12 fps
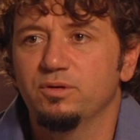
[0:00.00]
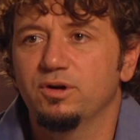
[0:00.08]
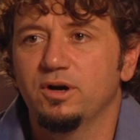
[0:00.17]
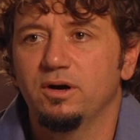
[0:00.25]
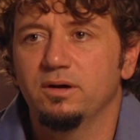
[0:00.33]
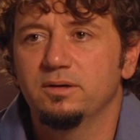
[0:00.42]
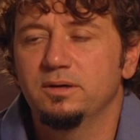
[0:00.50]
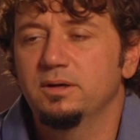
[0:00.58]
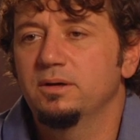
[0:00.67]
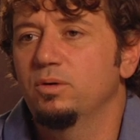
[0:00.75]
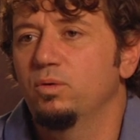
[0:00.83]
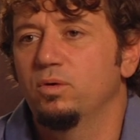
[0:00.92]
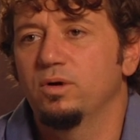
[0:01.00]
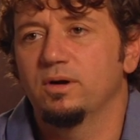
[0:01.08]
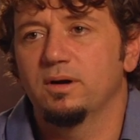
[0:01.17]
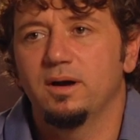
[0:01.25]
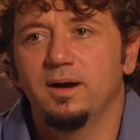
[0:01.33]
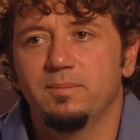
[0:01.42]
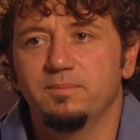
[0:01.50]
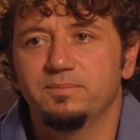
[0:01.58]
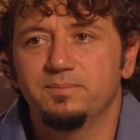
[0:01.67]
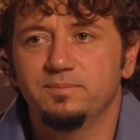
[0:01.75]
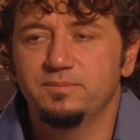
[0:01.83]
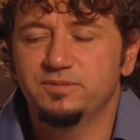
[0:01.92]
call or I'm
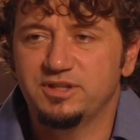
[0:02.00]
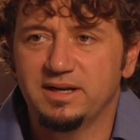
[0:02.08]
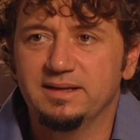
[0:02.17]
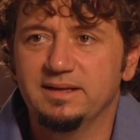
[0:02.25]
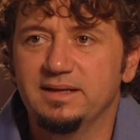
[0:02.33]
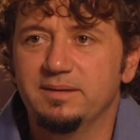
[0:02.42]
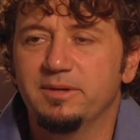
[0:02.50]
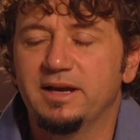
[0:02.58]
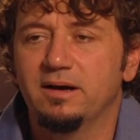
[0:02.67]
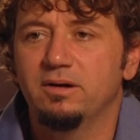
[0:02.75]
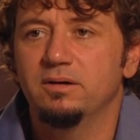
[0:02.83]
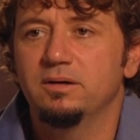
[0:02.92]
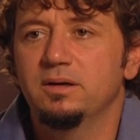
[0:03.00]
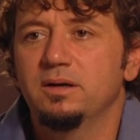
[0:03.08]
sending an email